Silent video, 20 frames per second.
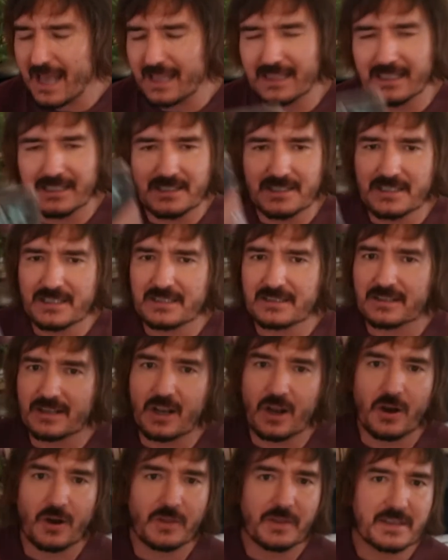let's just
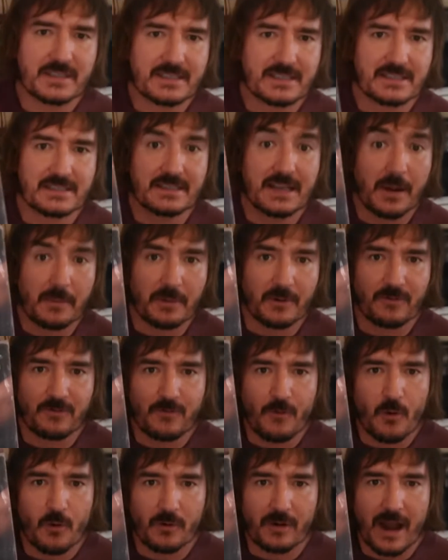call this his number
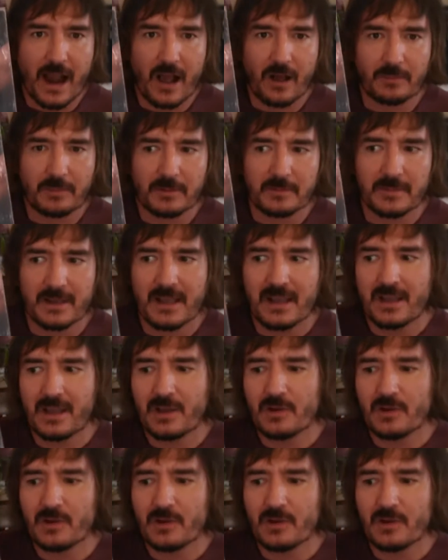4 album,